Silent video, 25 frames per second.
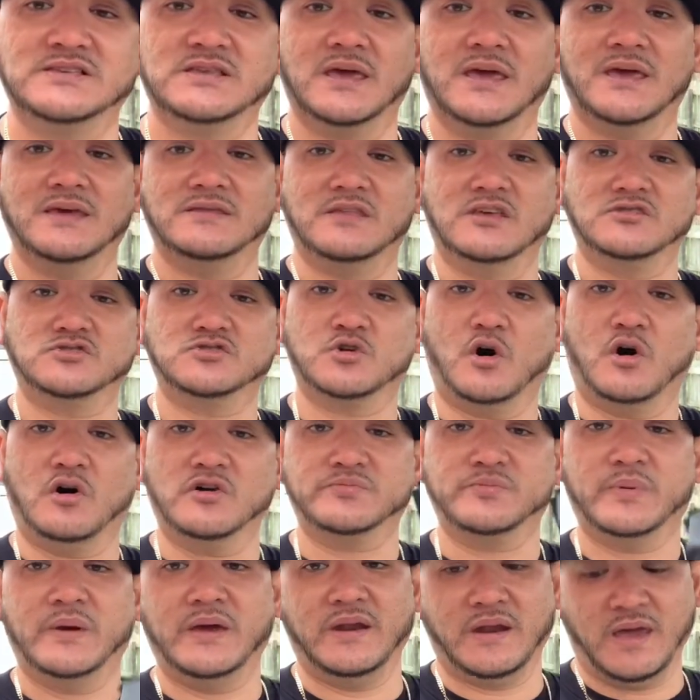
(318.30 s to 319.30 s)
it in the
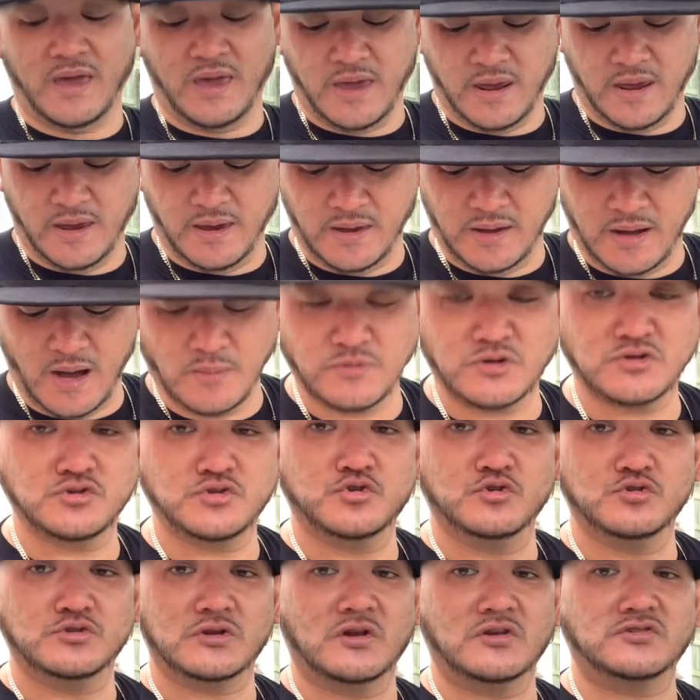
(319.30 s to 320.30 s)
saucepan, and I'm
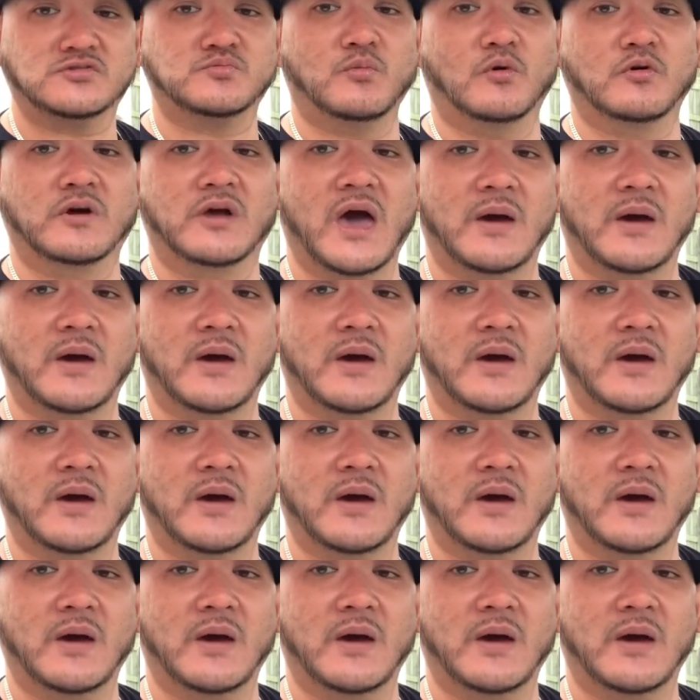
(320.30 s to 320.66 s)
just using the smoke